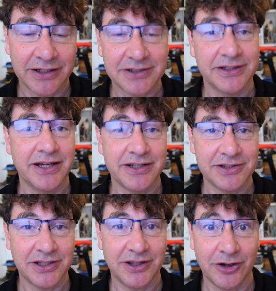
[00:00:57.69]
It's not
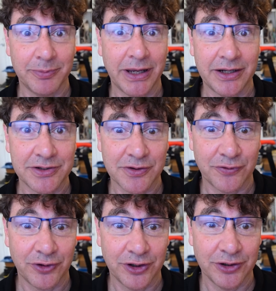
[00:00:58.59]
easy. They don't make it easy
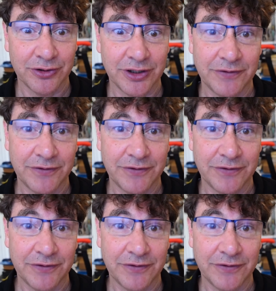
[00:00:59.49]
for you.